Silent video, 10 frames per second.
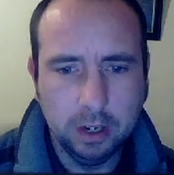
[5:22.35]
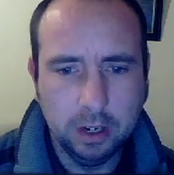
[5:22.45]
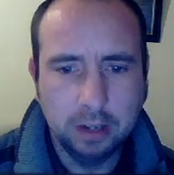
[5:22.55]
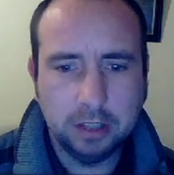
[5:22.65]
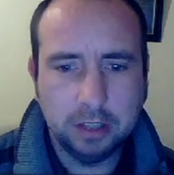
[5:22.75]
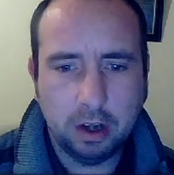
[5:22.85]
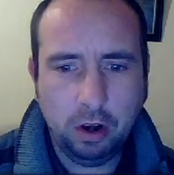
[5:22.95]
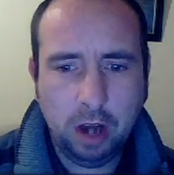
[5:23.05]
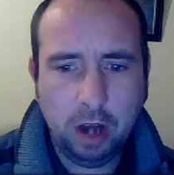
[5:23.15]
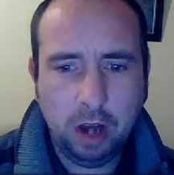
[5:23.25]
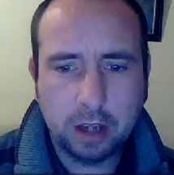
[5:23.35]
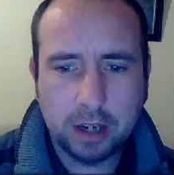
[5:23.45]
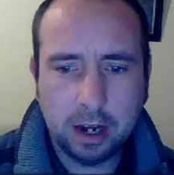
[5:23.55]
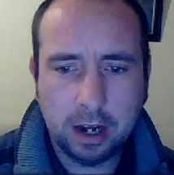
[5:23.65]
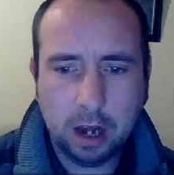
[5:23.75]
The unlocking
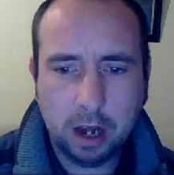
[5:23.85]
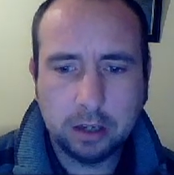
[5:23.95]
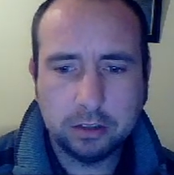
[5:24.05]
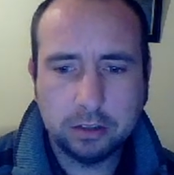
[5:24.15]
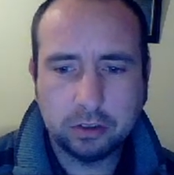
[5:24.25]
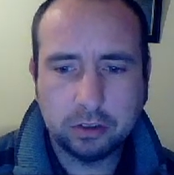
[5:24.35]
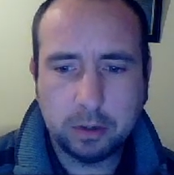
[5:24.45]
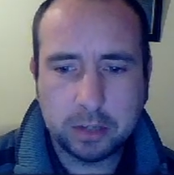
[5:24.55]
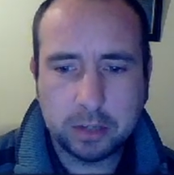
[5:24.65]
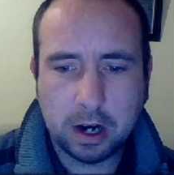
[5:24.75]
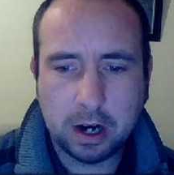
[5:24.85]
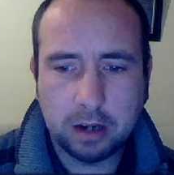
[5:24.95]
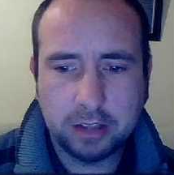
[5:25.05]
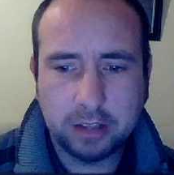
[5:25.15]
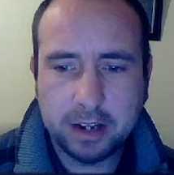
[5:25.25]
and locking script are
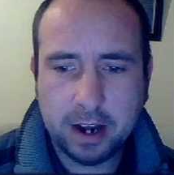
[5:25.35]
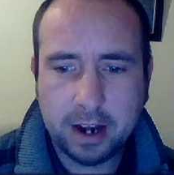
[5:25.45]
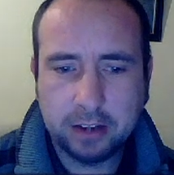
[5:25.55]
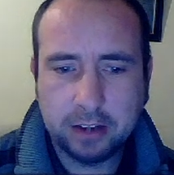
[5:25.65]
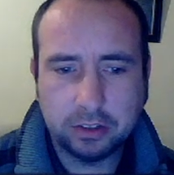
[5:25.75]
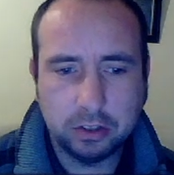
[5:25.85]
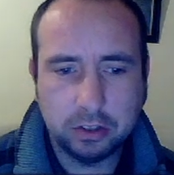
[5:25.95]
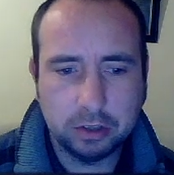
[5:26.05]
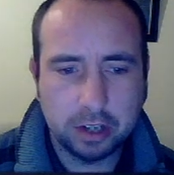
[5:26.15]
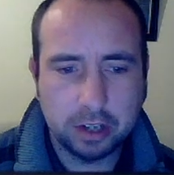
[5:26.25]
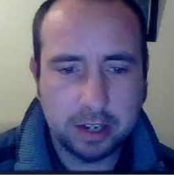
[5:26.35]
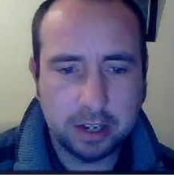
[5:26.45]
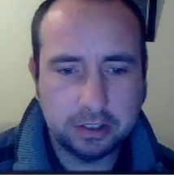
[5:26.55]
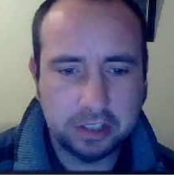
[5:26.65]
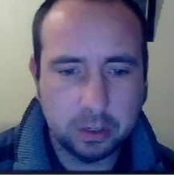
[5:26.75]
then executed in
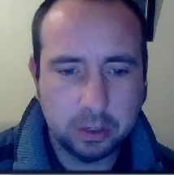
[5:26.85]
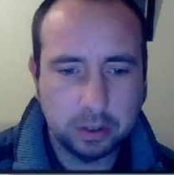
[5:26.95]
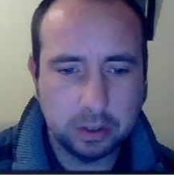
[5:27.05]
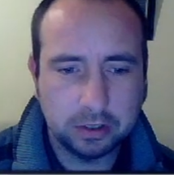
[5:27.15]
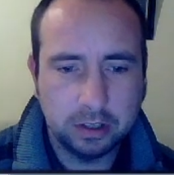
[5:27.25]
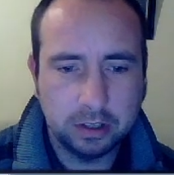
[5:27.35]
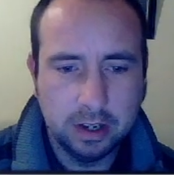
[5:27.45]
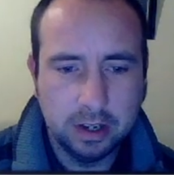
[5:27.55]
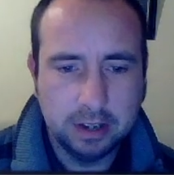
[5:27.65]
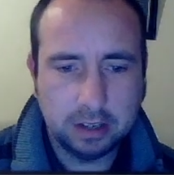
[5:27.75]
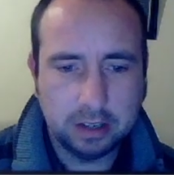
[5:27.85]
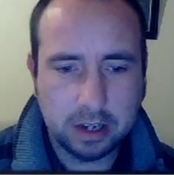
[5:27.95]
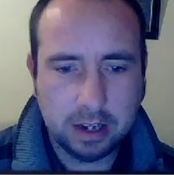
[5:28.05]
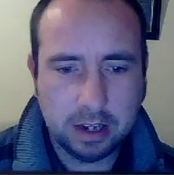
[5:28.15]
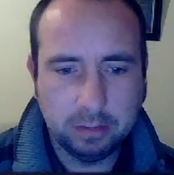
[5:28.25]
sequence. The
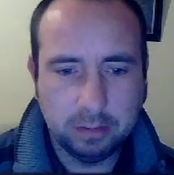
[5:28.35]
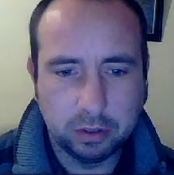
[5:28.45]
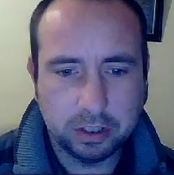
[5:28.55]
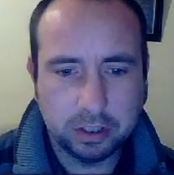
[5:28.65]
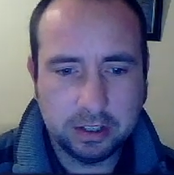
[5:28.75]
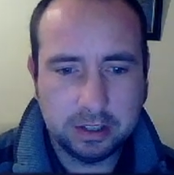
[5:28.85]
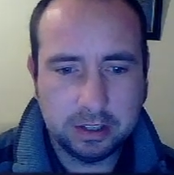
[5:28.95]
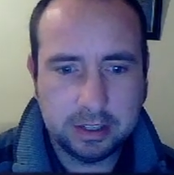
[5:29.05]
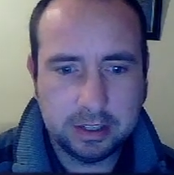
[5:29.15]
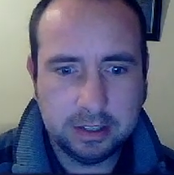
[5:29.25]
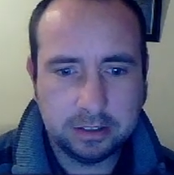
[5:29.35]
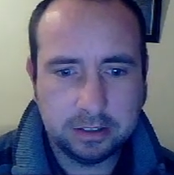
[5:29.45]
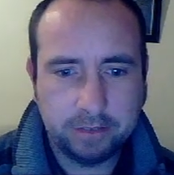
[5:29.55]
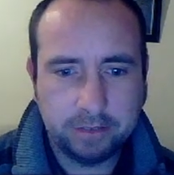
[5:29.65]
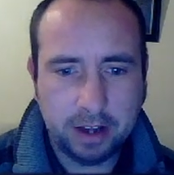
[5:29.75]
input is
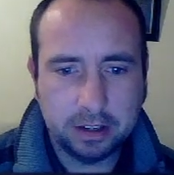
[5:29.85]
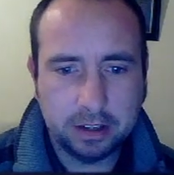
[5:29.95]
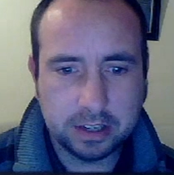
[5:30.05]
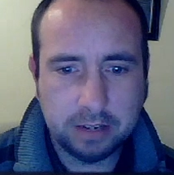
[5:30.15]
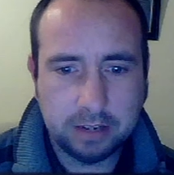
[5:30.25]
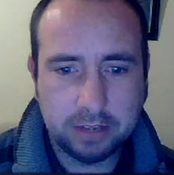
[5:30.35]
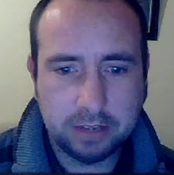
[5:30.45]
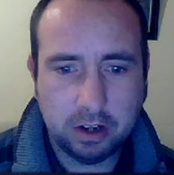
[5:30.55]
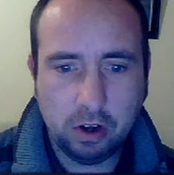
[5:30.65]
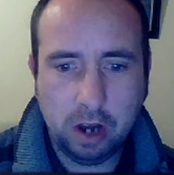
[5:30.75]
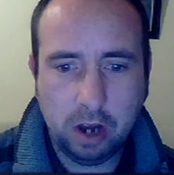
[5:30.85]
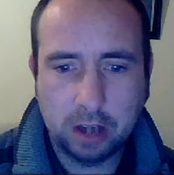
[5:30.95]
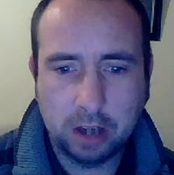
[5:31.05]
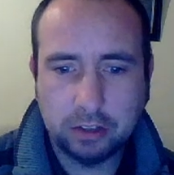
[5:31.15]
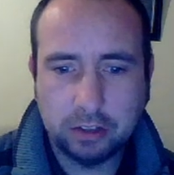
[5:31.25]
valid if the unlocking
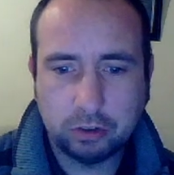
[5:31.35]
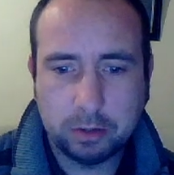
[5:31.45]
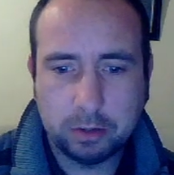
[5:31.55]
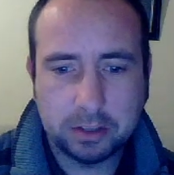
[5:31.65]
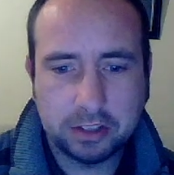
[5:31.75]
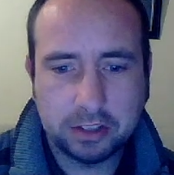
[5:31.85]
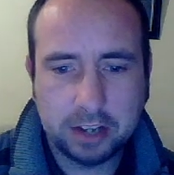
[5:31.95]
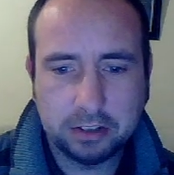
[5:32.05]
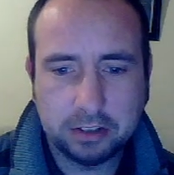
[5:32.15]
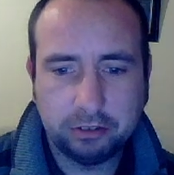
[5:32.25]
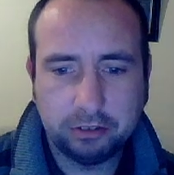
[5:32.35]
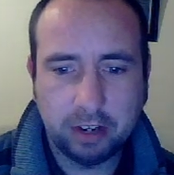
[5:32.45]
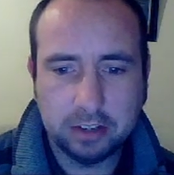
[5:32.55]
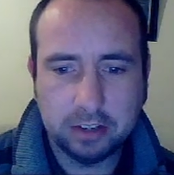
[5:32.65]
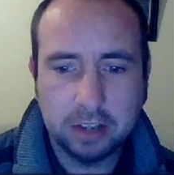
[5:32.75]
script
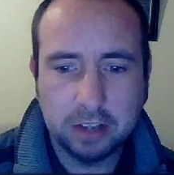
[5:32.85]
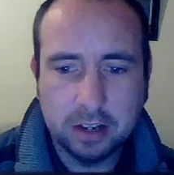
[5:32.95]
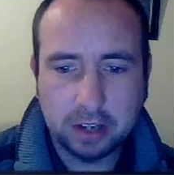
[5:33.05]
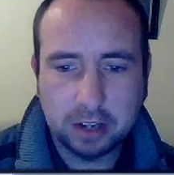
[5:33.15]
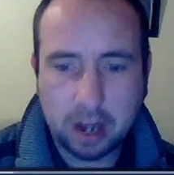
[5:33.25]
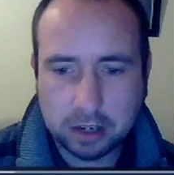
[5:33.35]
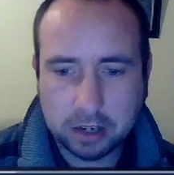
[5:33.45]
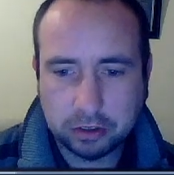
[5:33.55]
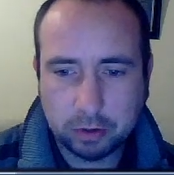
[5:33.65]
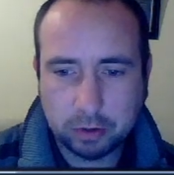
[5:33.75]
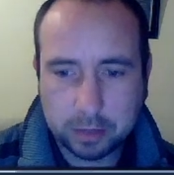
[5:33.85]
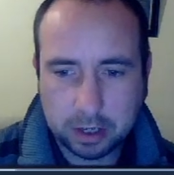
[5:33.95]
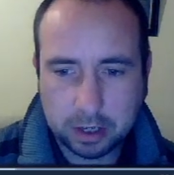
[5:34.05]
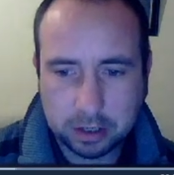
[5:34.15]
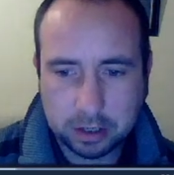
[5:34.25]
satisfies the locking script
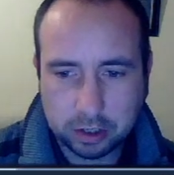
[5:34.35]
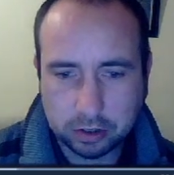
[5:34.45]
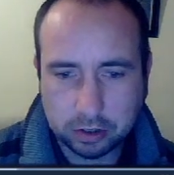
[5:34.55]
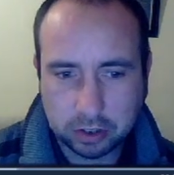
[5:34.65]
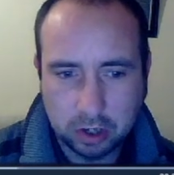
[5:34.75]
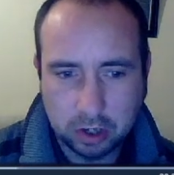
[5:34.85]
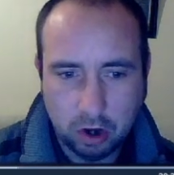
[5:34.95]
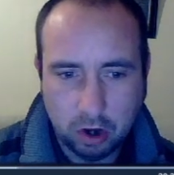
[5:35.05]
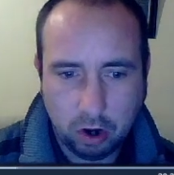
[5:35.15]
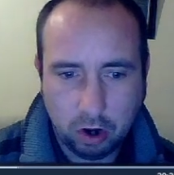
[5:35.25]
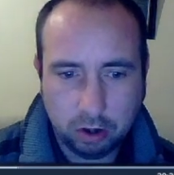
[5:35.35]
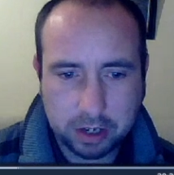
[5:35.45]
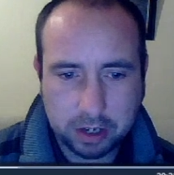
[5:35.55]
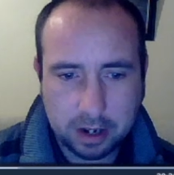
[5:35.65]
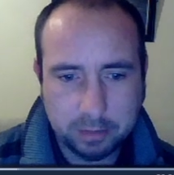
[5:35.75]
conditions. All the
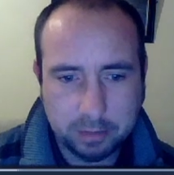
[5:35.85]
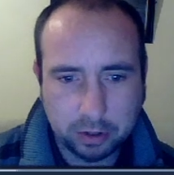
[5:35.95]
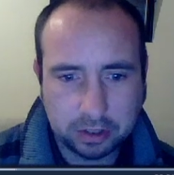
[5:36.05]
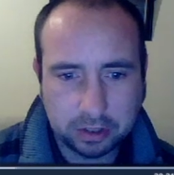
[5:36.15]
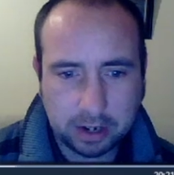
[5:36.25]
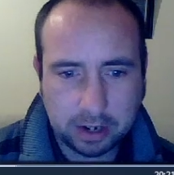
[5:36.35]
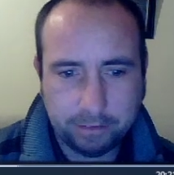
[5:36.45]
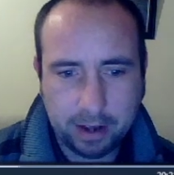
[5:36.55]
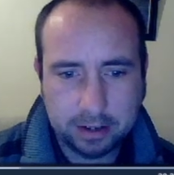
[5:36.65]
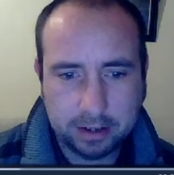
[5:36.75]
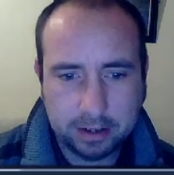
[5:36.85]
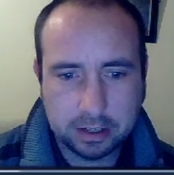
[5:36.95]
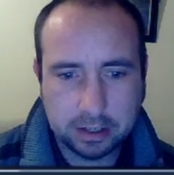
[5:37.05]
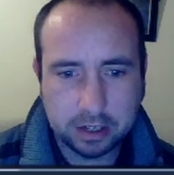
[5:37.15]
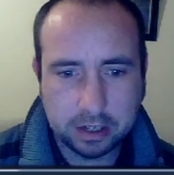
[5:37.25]
inputs are
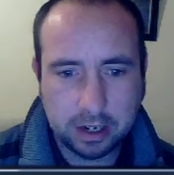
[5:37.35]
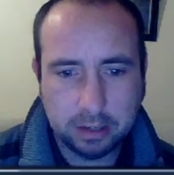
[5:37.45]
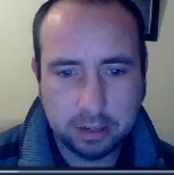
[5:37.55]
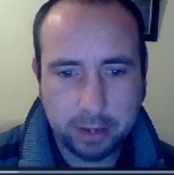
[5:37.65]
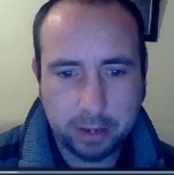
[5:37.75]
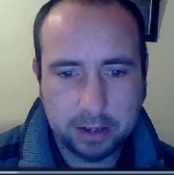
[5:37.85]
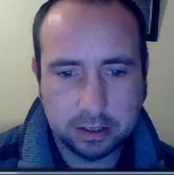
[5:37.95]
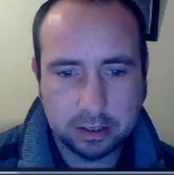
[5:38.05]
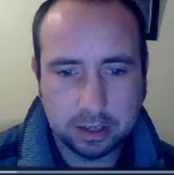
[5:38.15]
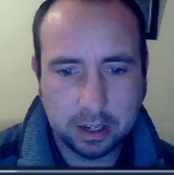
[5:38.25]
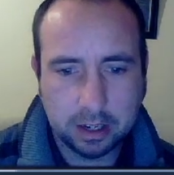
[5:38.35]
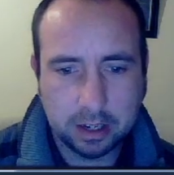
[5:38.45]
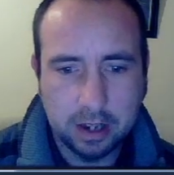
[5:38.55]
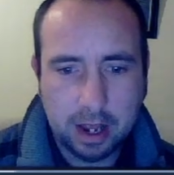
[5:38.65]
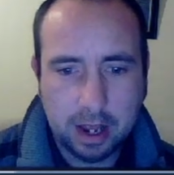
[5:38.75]
validated independently
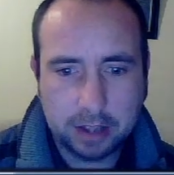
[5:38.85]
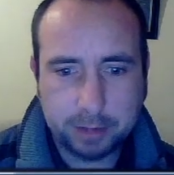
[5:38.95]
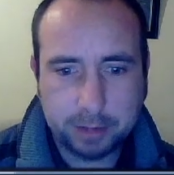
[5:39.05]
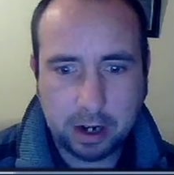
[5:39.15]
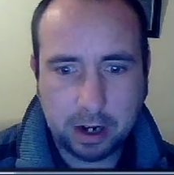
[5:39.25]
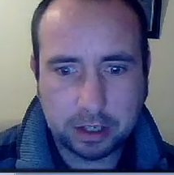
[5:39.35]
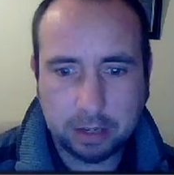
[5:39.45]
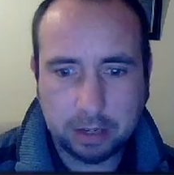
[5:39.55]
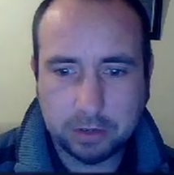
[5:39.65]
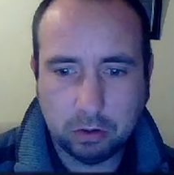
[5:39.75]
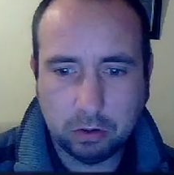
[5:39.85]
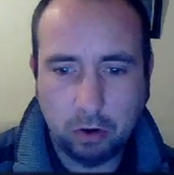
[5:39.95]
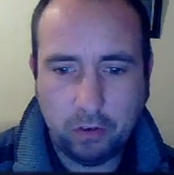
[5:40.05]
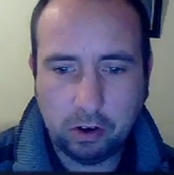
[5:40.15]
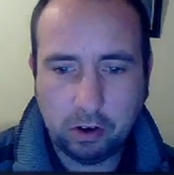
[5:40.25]
as part of the
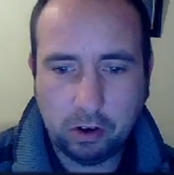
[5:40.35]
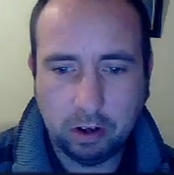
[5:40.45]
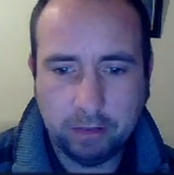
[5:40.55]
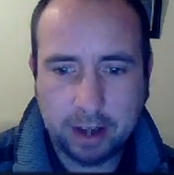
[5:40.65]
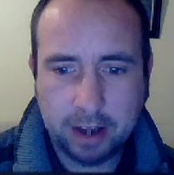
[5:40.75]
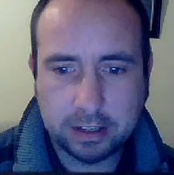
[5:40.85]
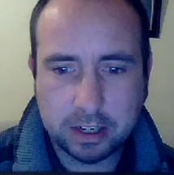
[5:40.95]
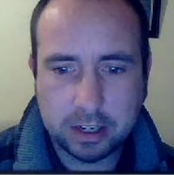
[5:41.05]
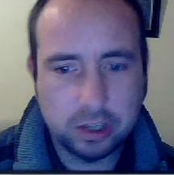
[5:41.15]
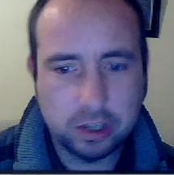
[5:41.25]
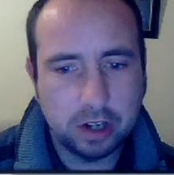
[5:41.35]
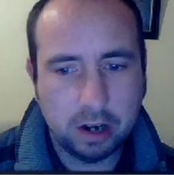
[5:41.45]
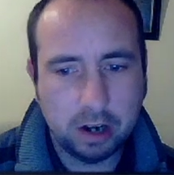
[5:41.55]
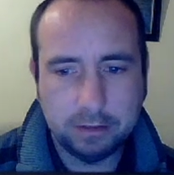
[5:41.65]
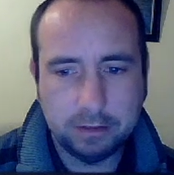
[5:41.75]
overall validation
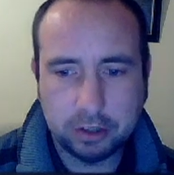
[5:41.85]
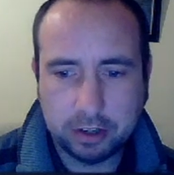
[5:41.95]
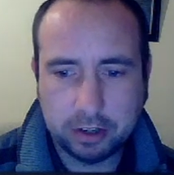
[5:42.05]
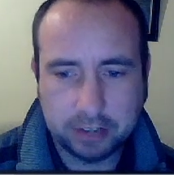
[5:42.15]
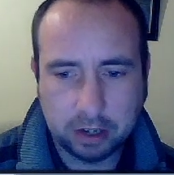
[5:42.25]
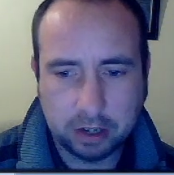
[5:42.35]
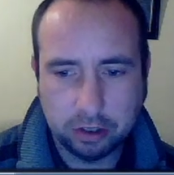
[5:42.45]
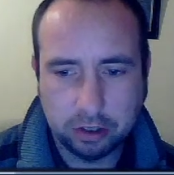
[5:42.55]
of the transaction.